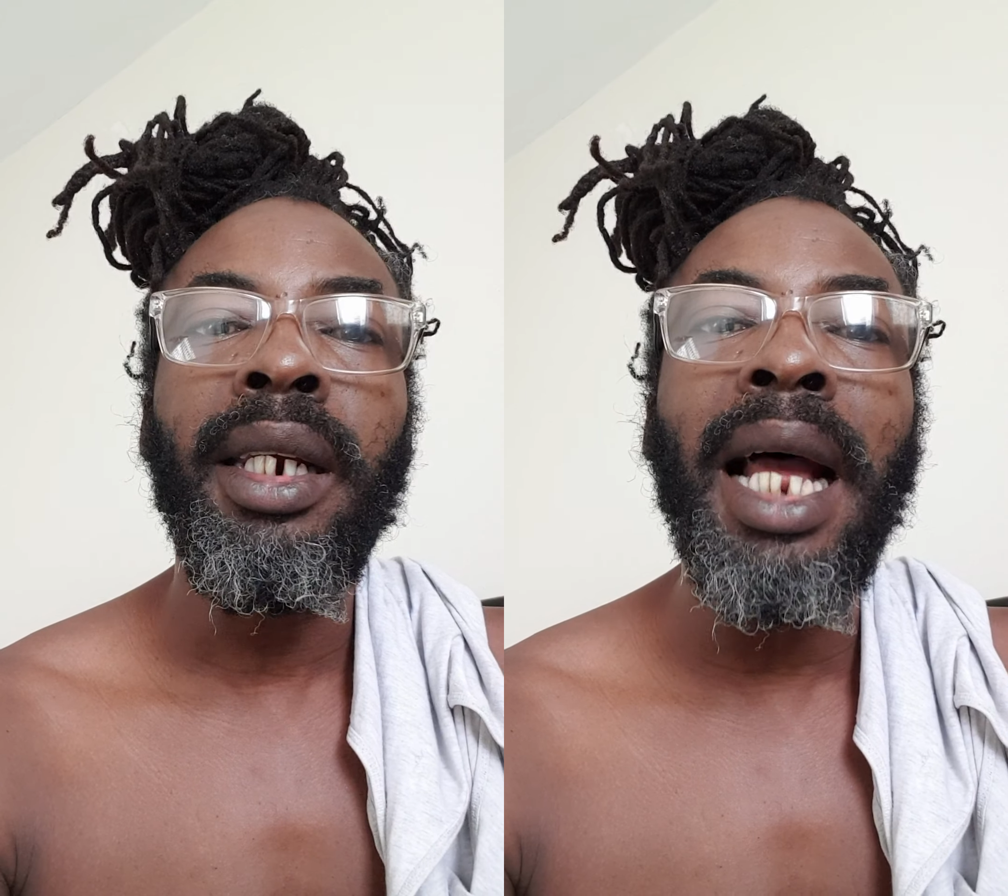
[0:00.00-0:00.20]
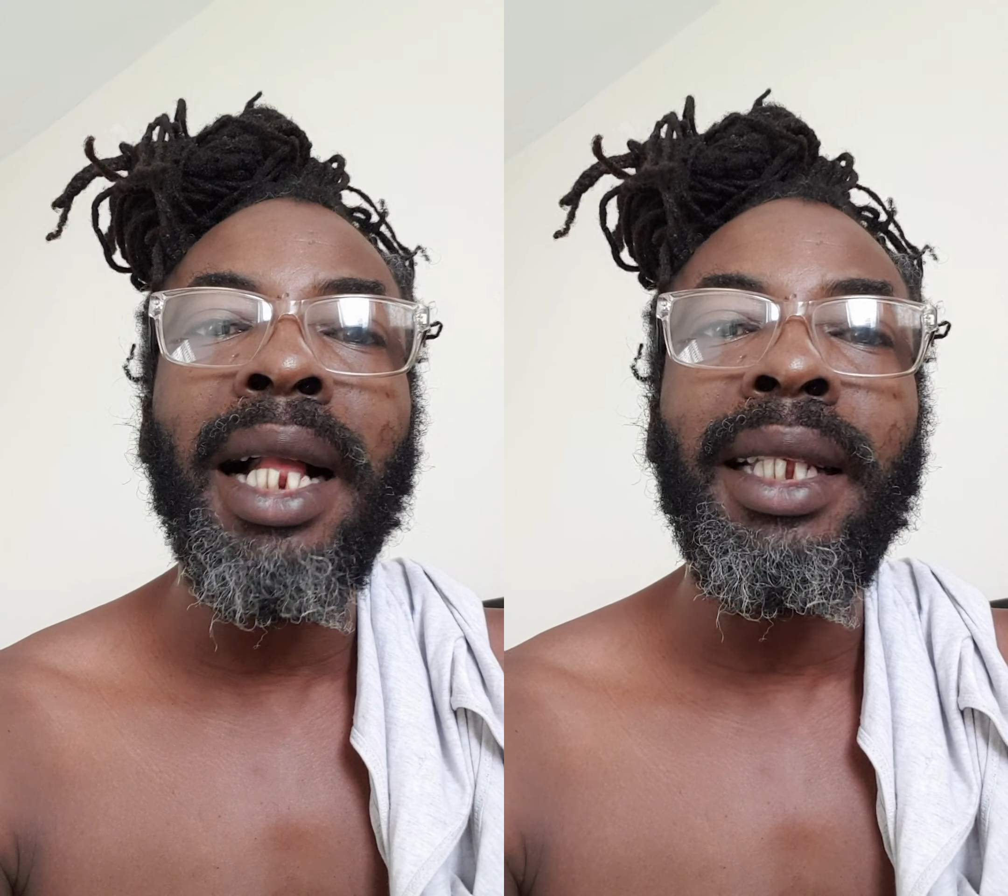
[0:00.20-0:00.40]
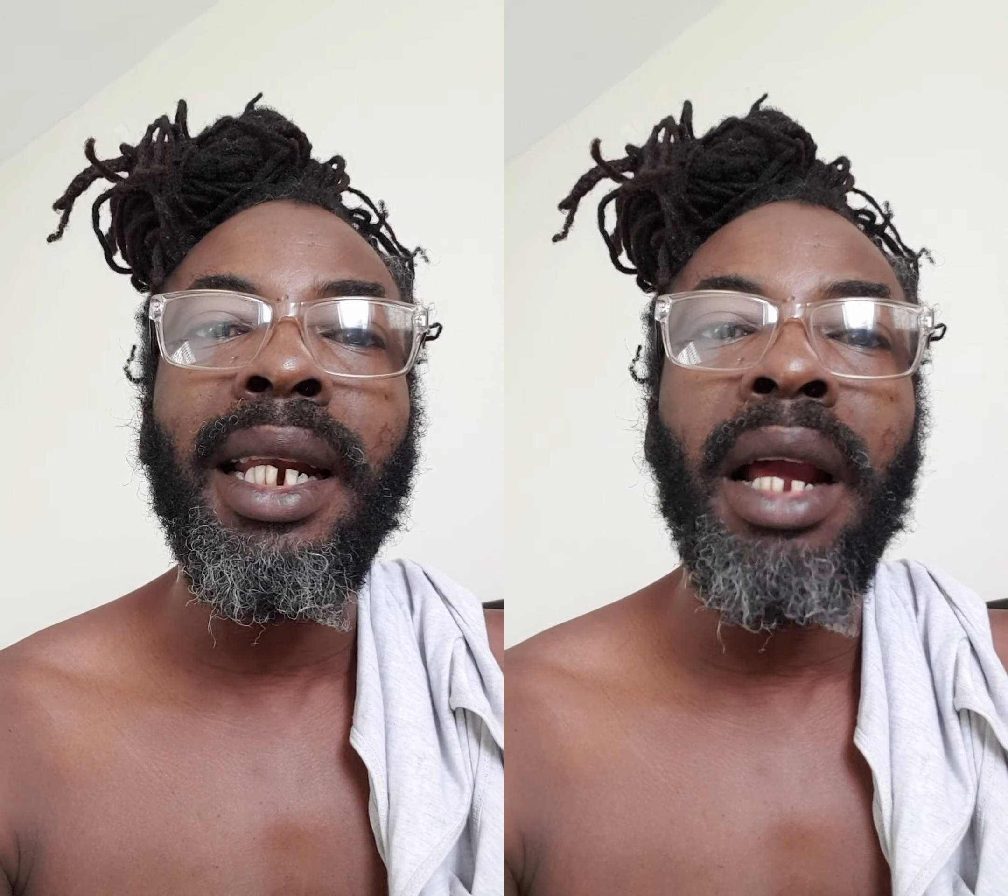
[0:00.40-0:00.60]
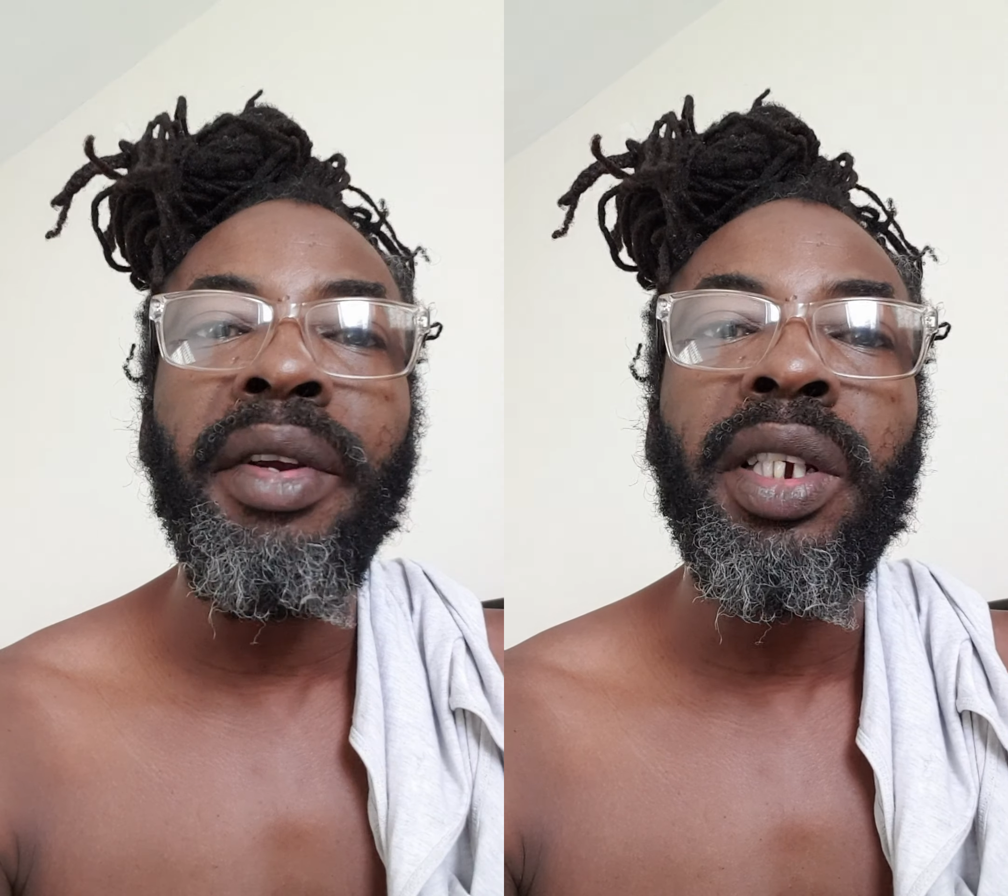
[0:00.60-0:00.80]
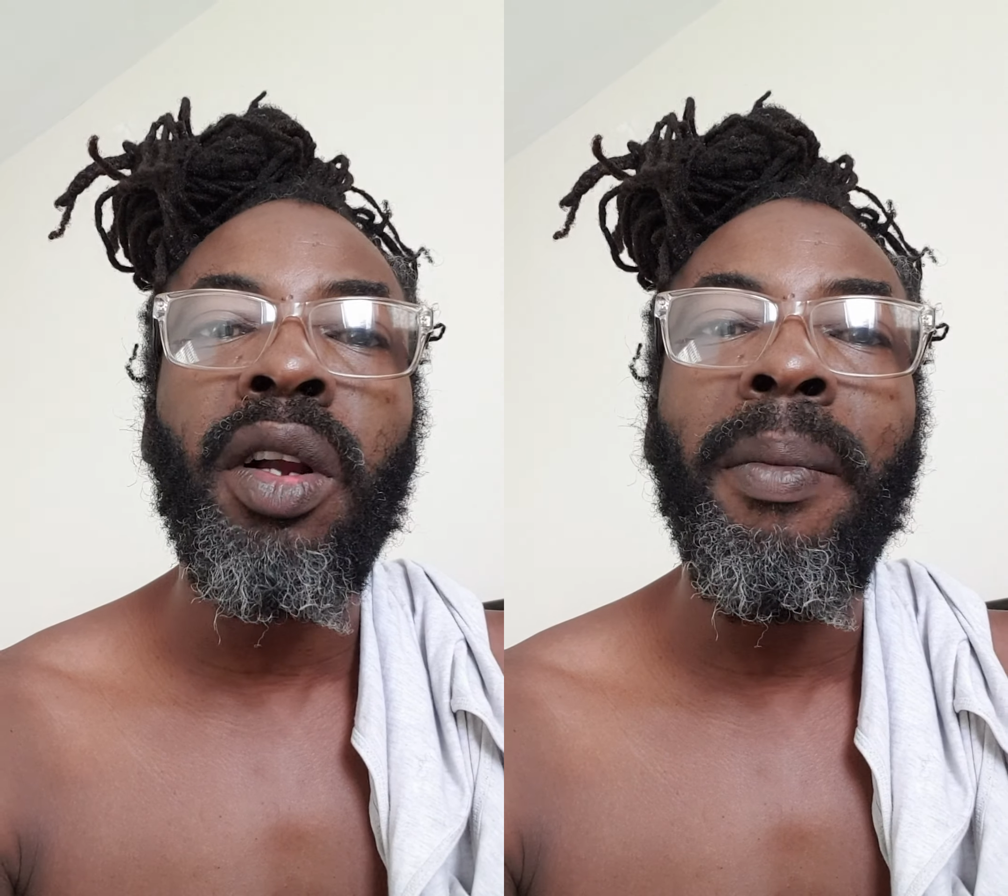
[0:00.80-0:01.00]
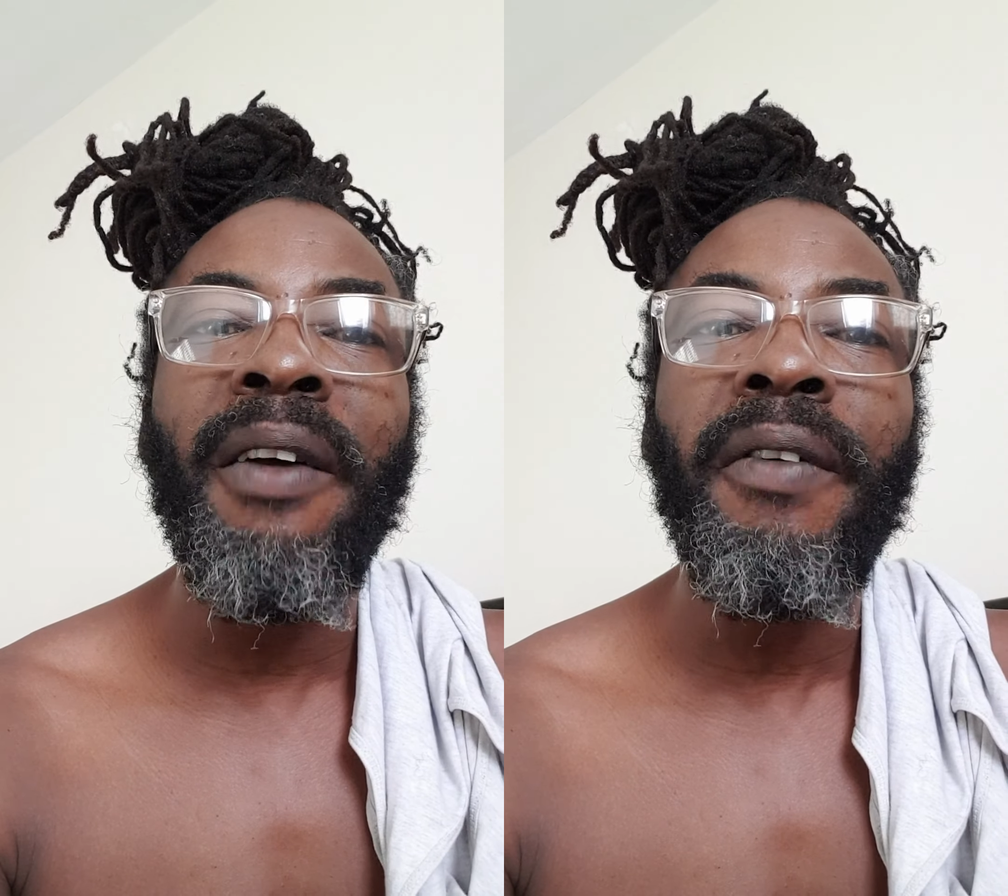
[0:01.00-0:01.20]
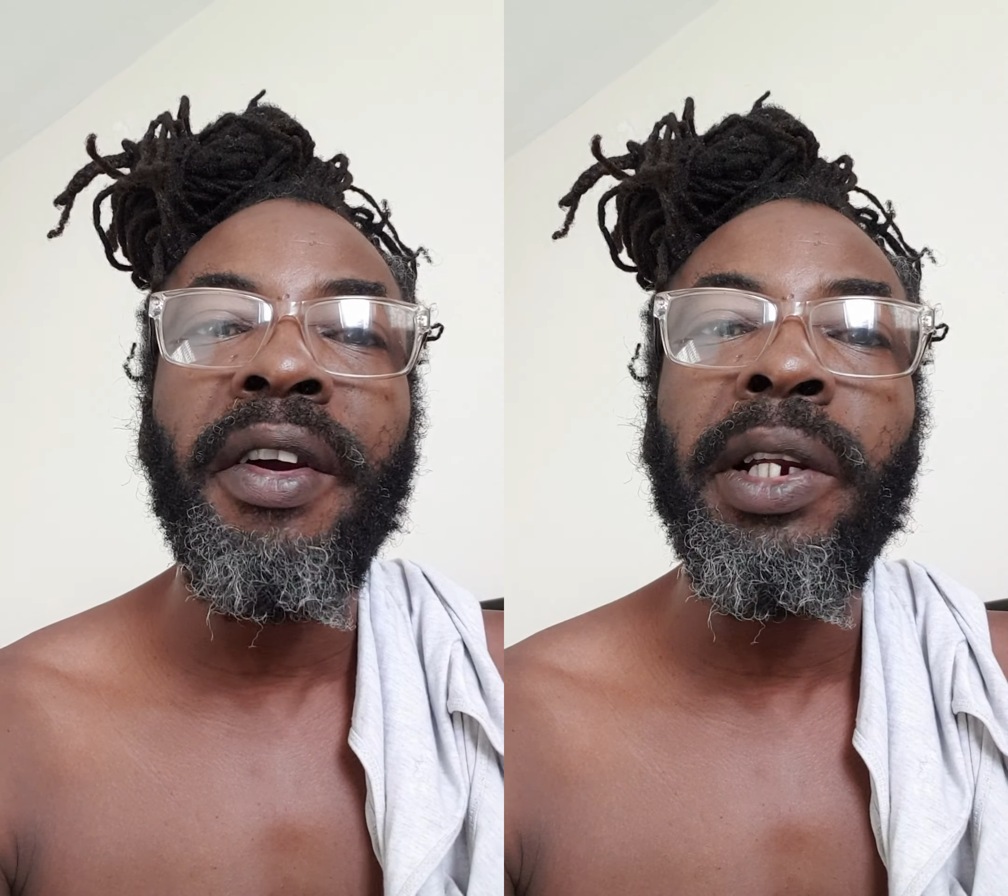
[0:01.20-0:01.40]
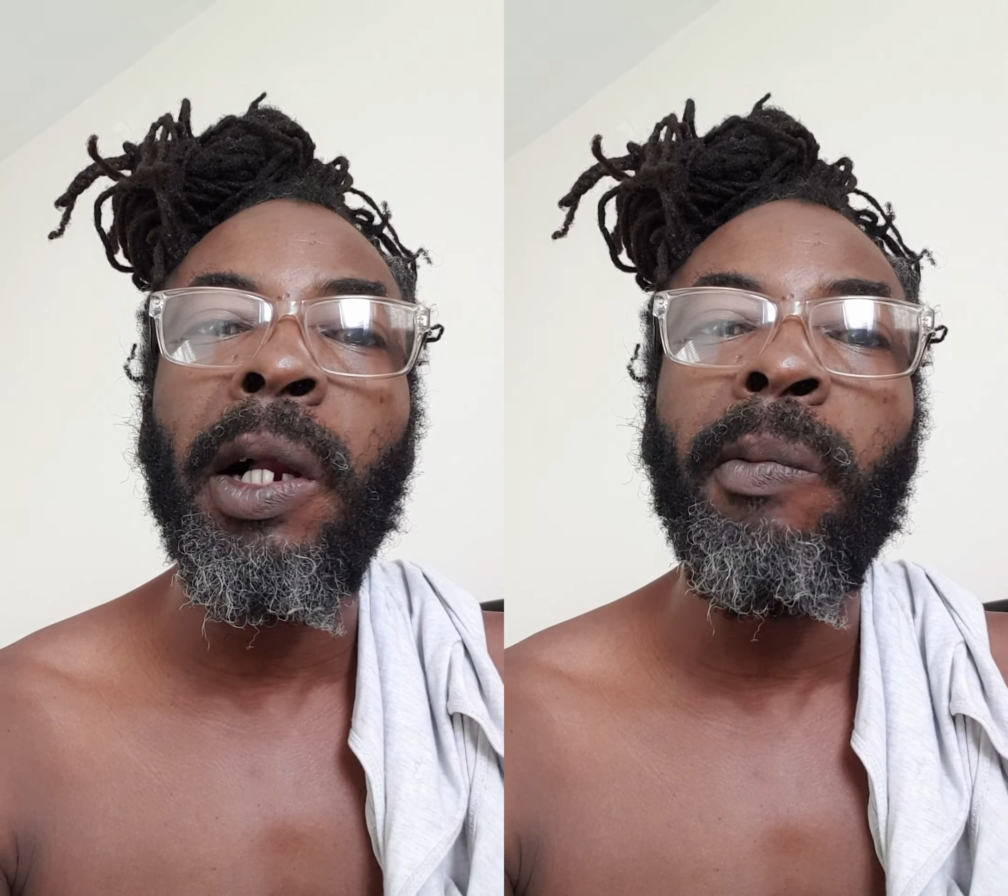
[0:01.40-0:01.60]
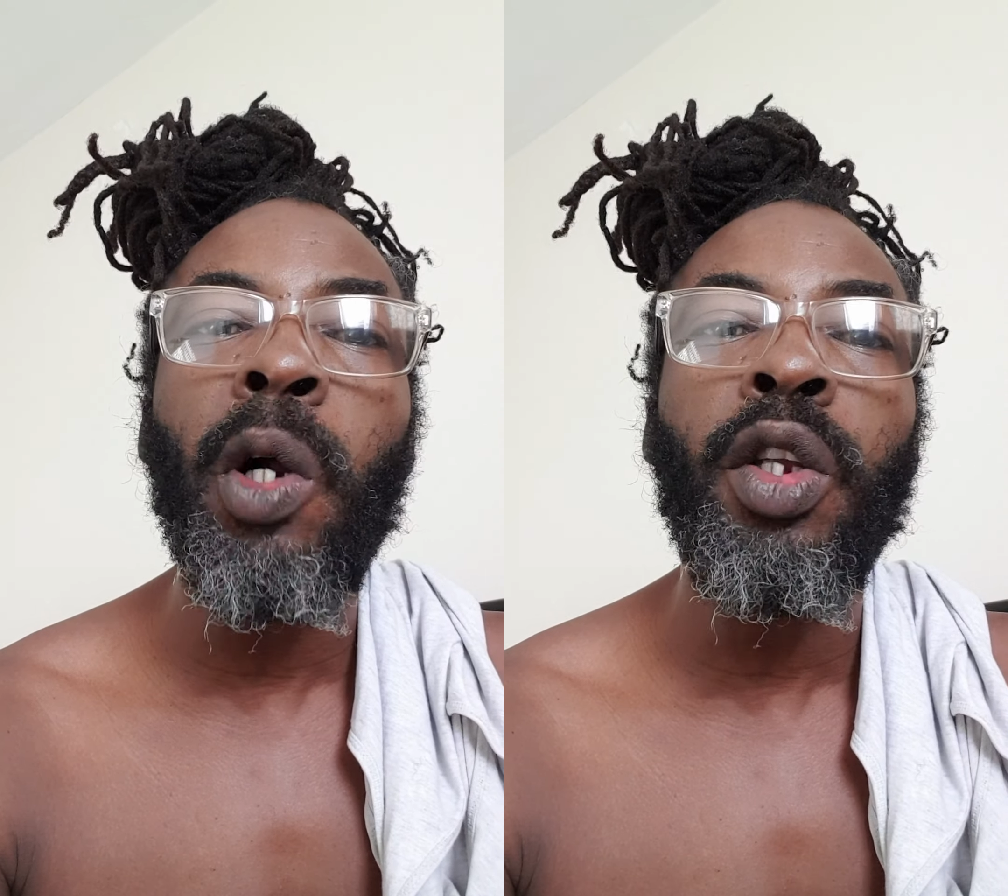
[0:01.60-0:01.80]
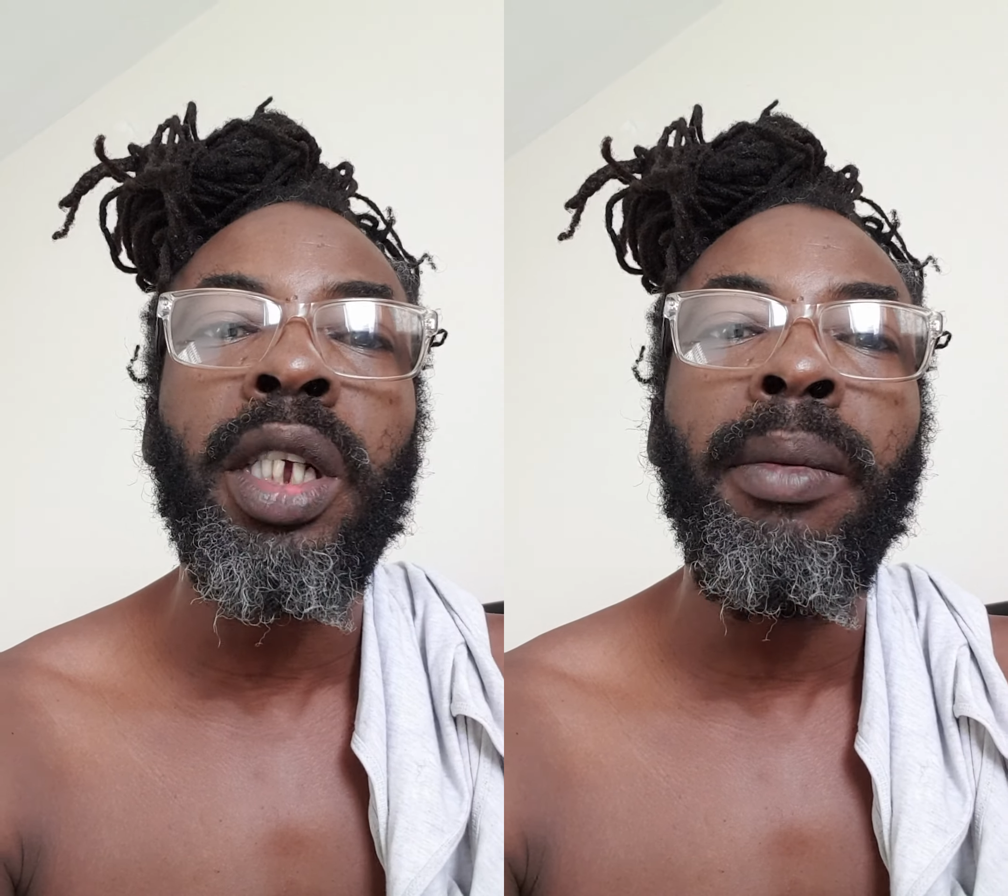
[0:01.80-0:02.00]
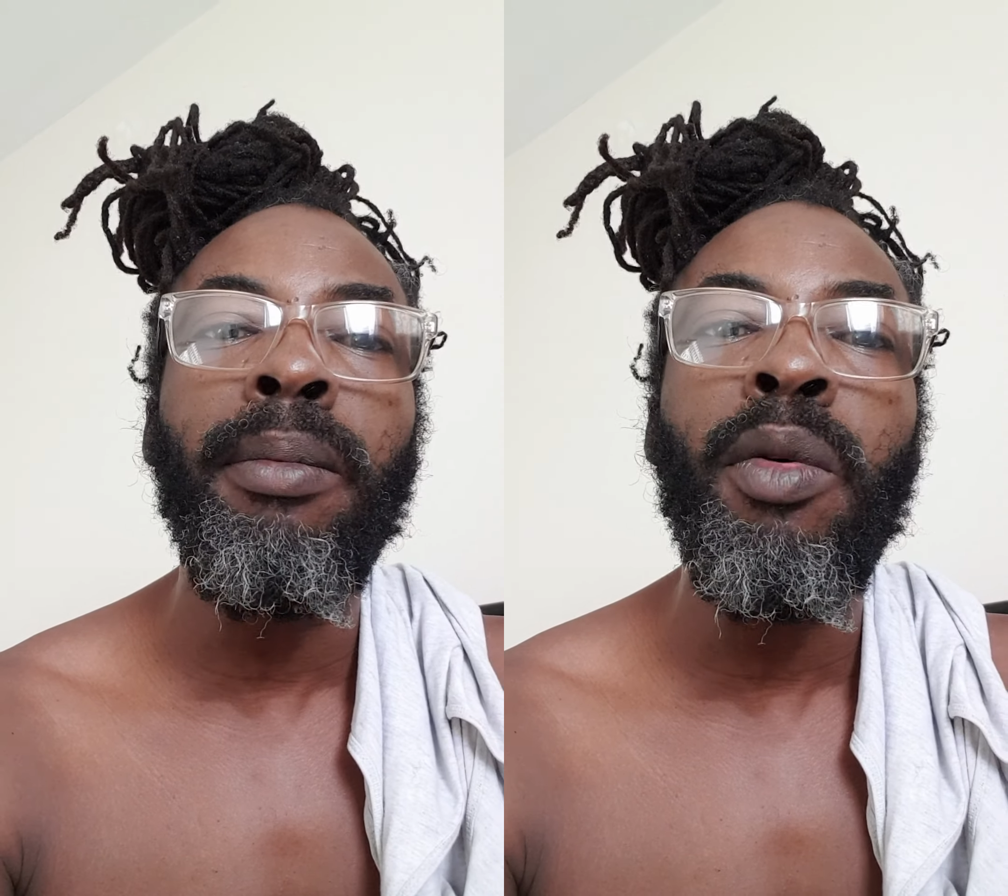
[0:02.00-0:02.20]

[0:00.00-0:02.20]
Dalton Harris come afar and come cuss him